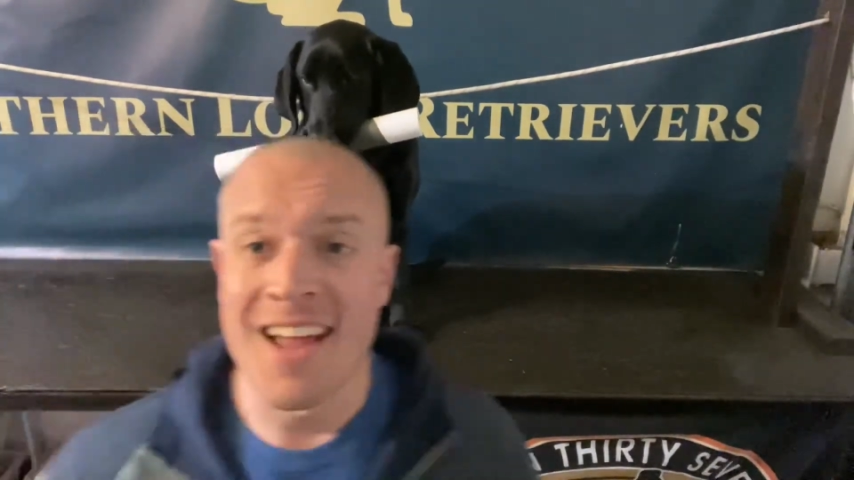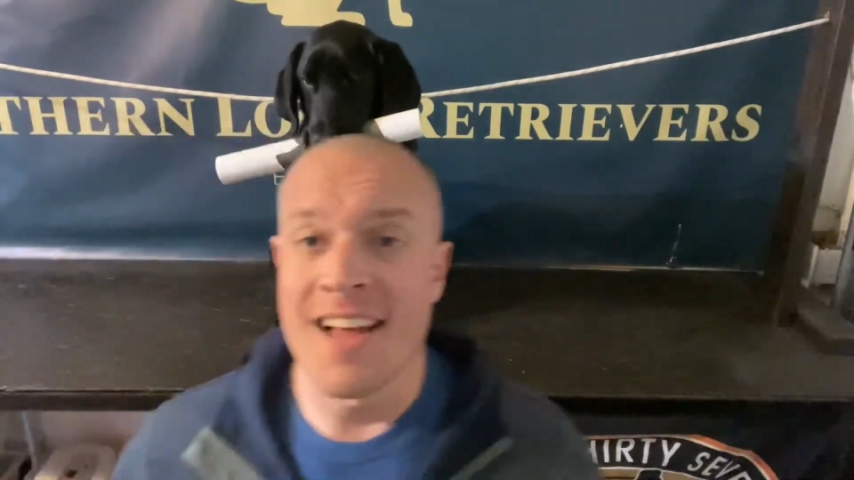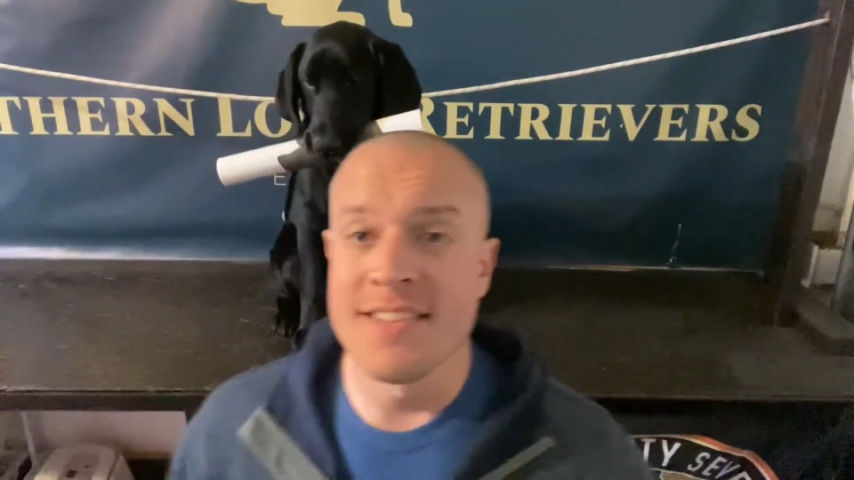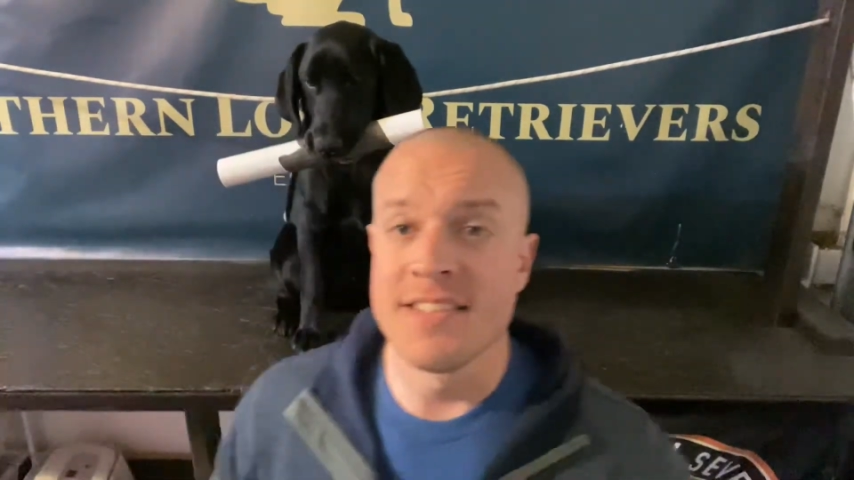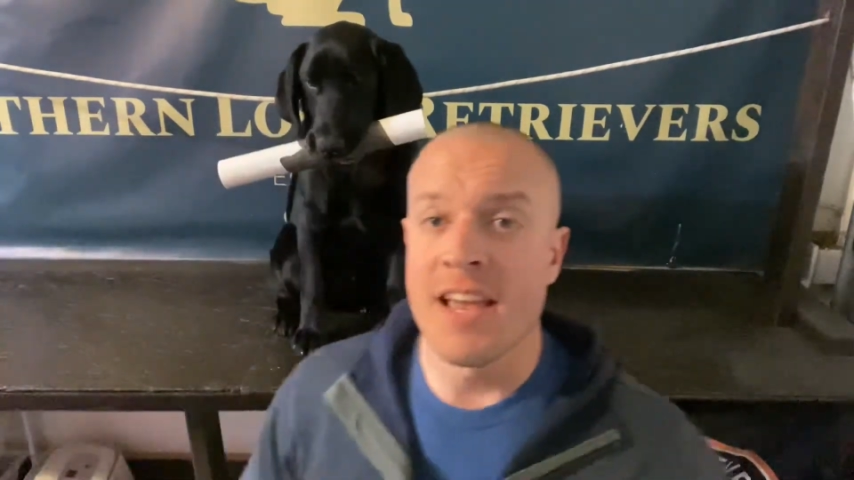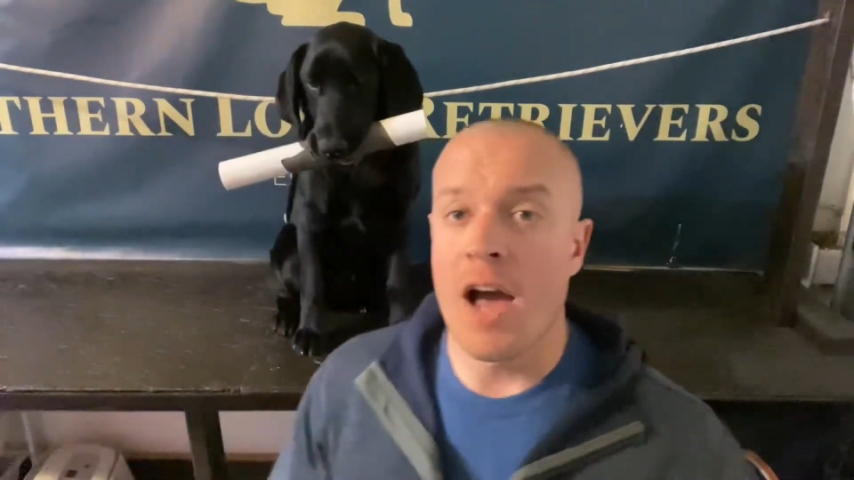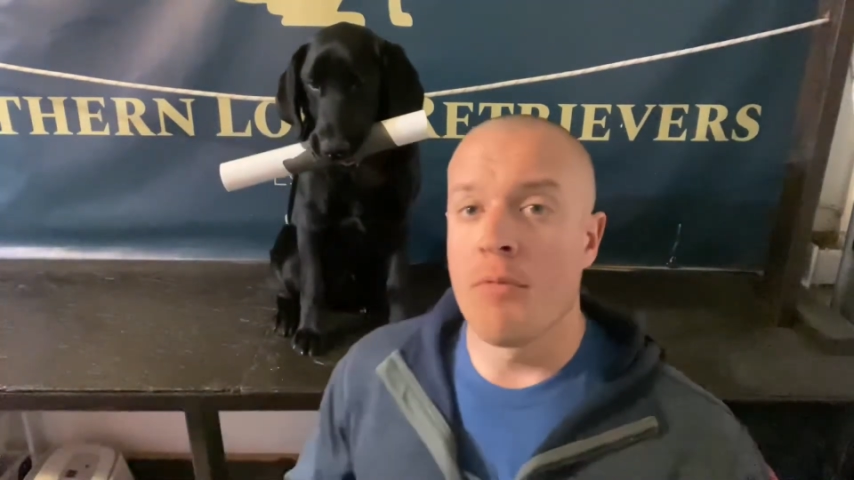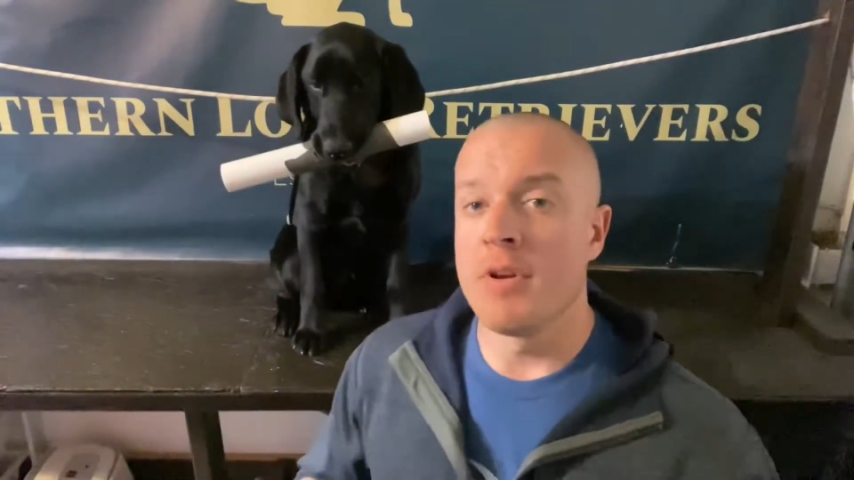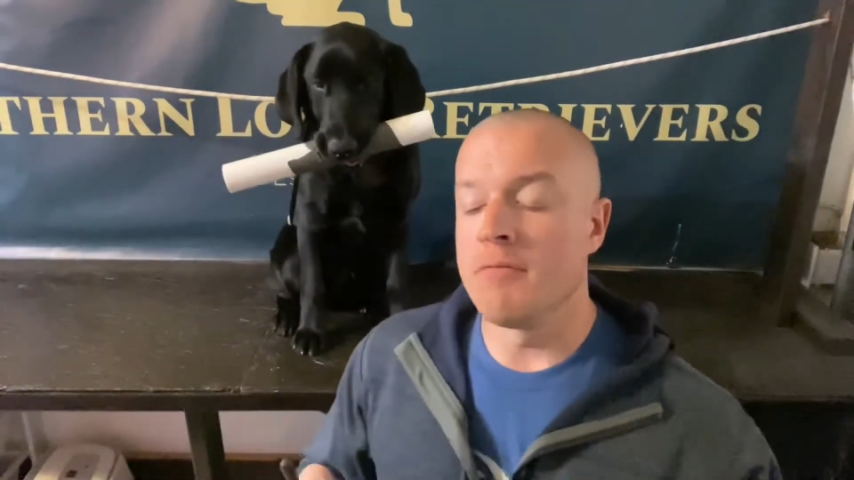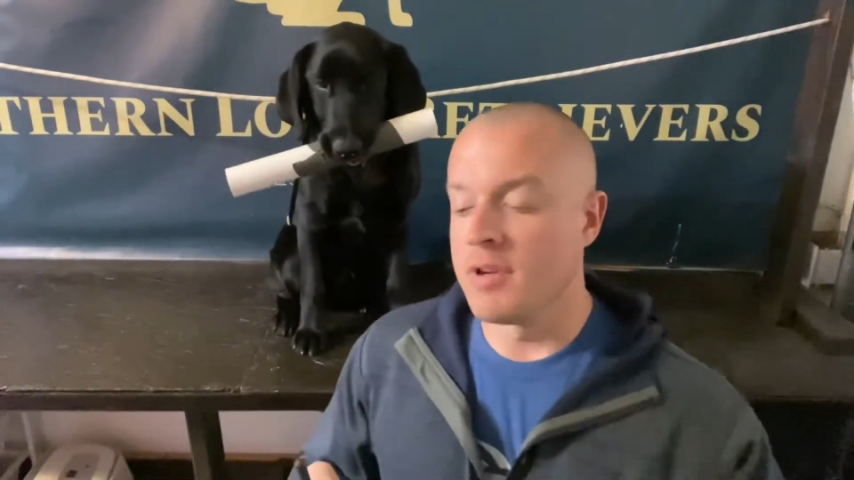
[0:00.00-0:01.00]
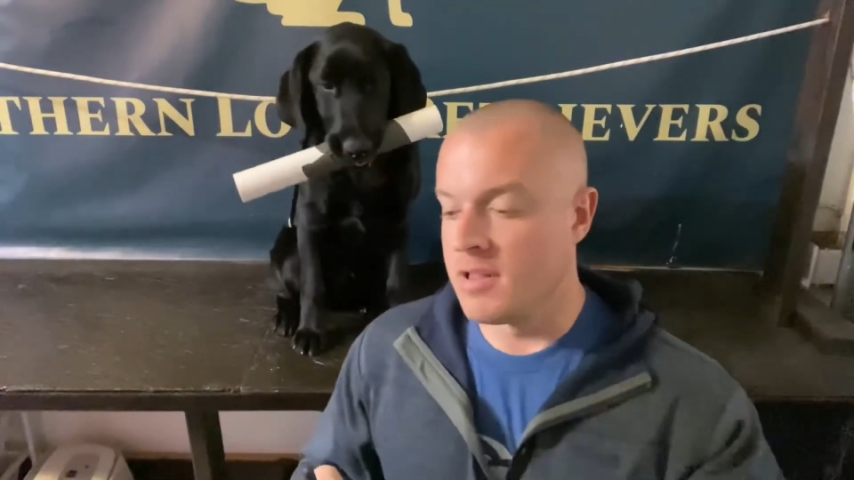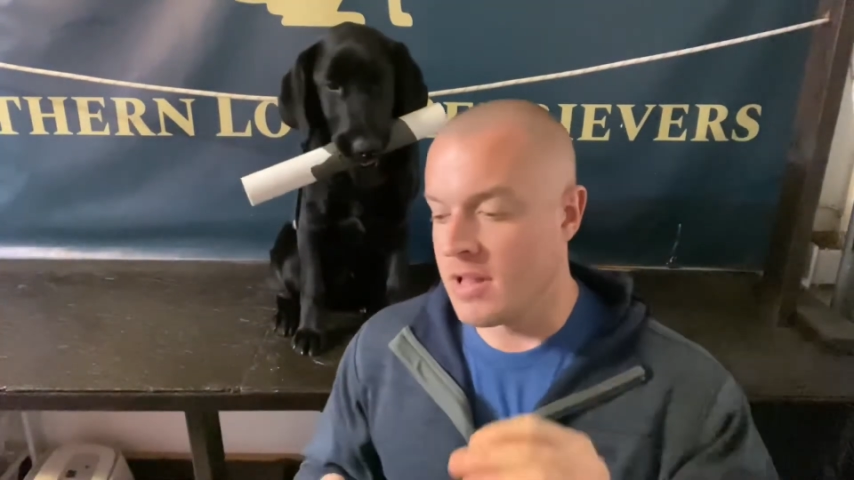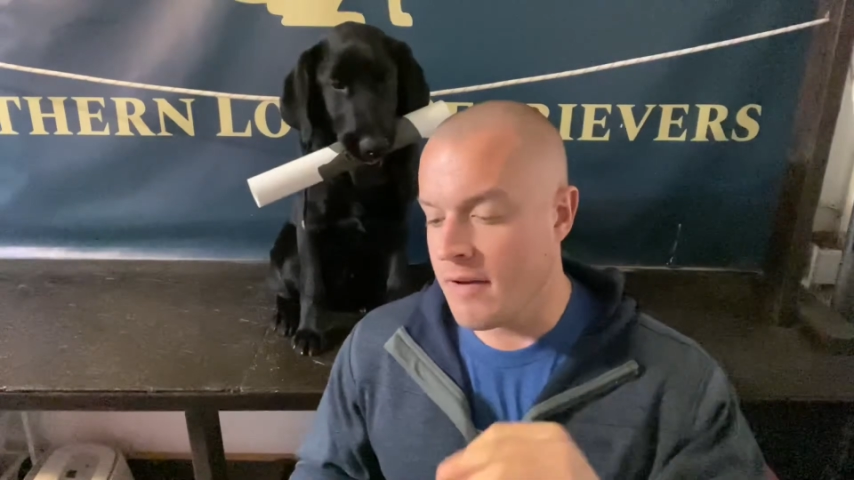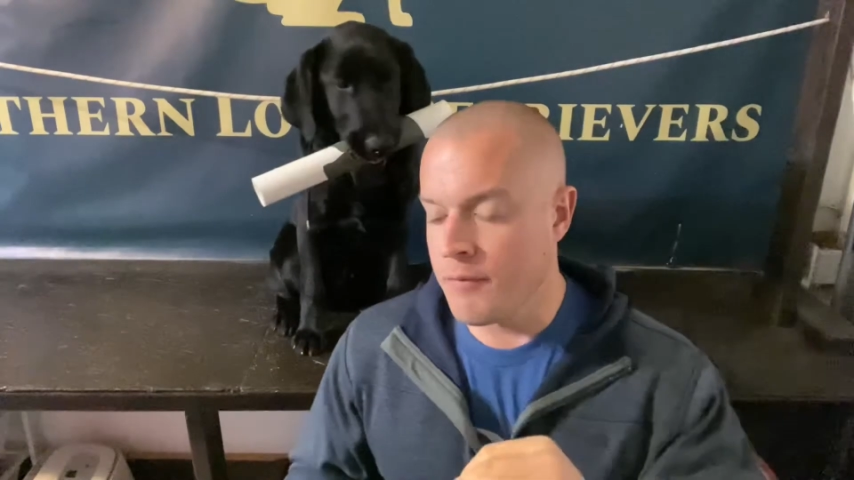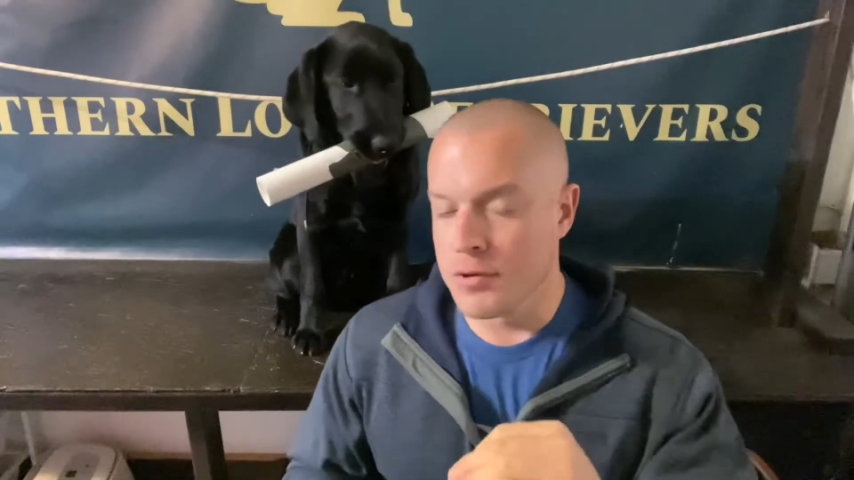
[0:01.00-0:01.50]
of see how we
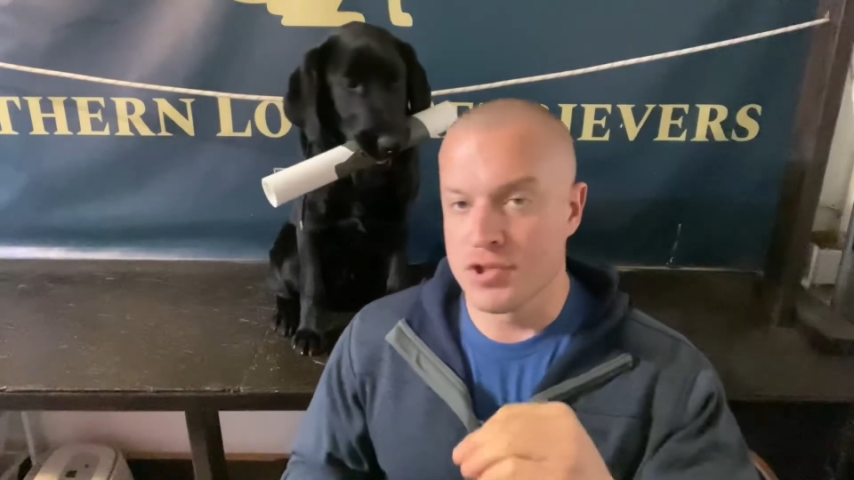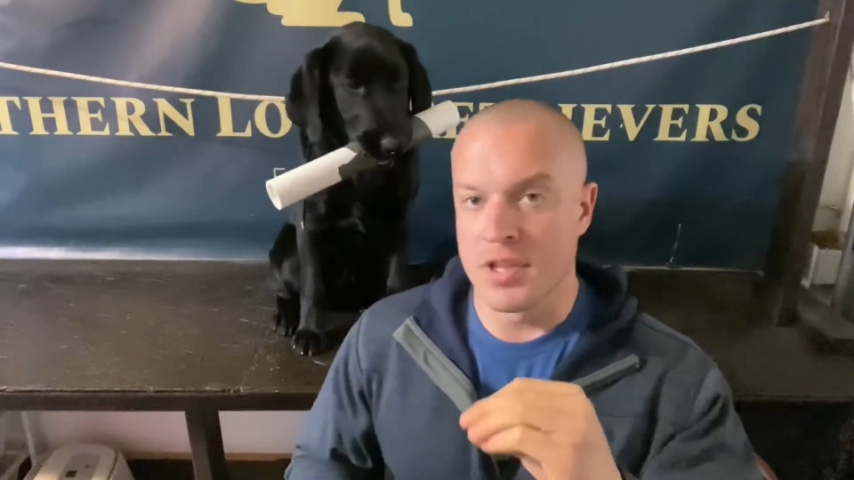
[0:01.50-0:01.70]
leverage